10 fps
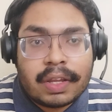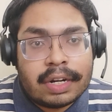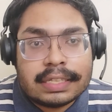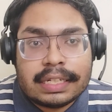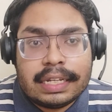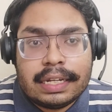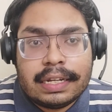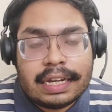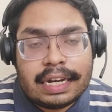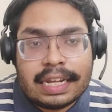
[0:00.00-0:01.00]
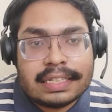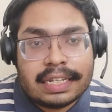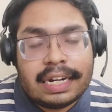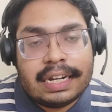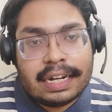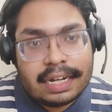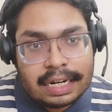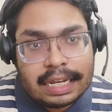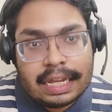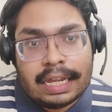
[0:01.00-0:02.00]
honestly, it has created
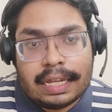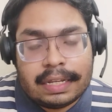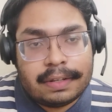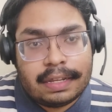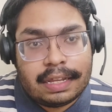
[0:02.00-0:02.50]
a